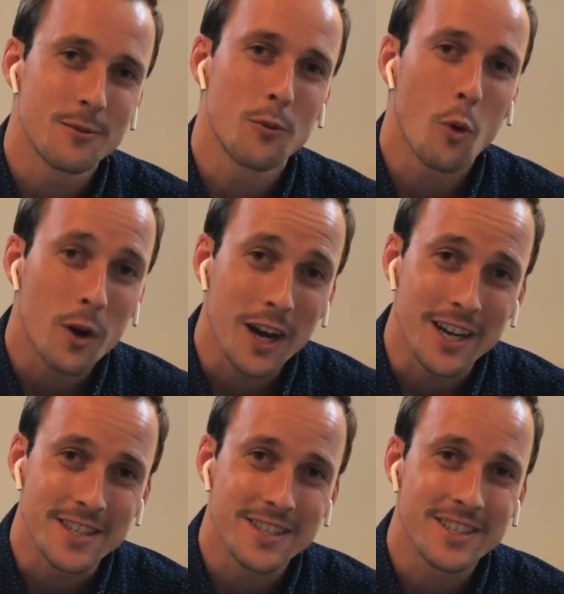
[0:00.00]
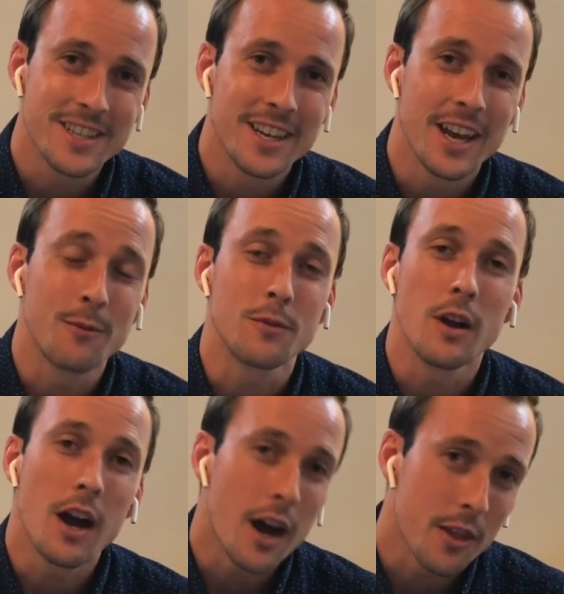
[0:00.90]
for us and
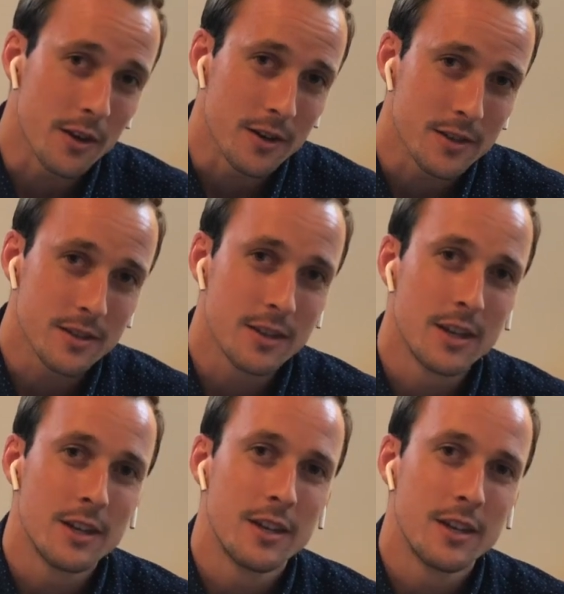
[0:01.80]
for others,